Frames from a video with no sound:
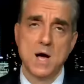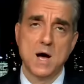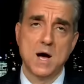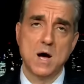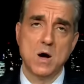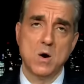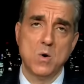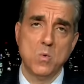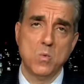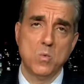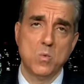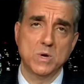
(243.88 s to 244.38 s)

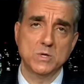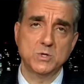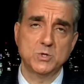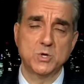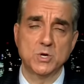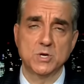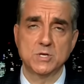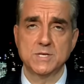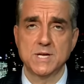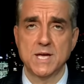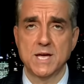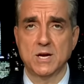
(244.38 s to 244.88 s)
Uh, what's your
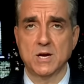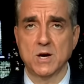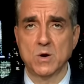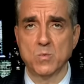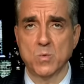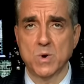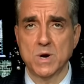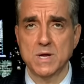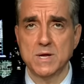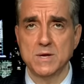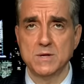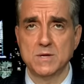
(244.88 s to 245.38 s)
take on
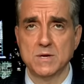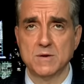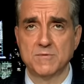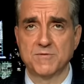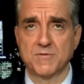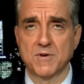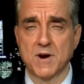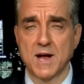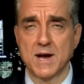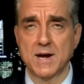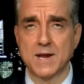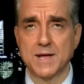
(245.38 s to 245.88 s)
what he did
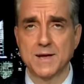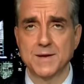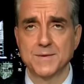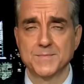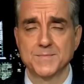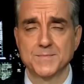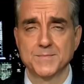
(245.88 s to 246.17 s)
Friday?